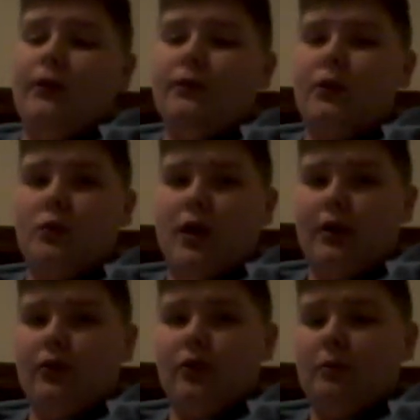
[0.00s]
a few
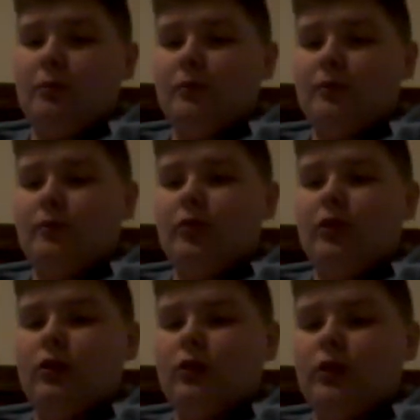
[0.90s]
days,
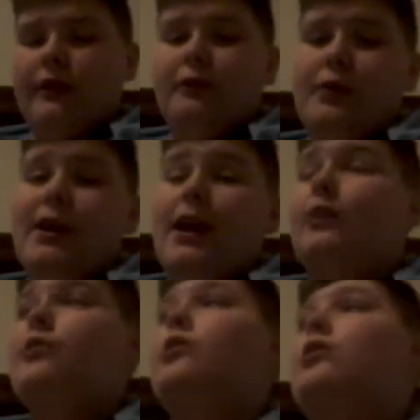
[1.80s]
like 3
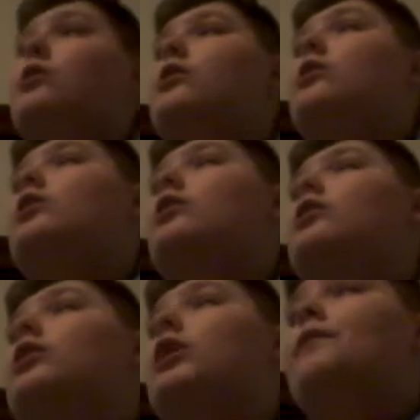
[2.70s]
days.
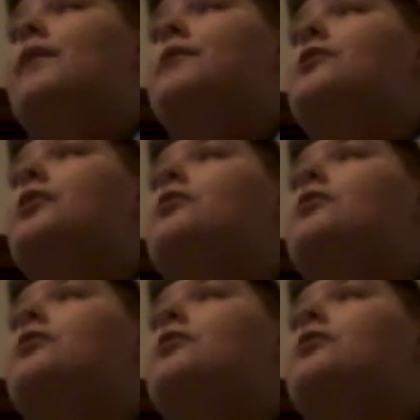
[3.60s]
If that still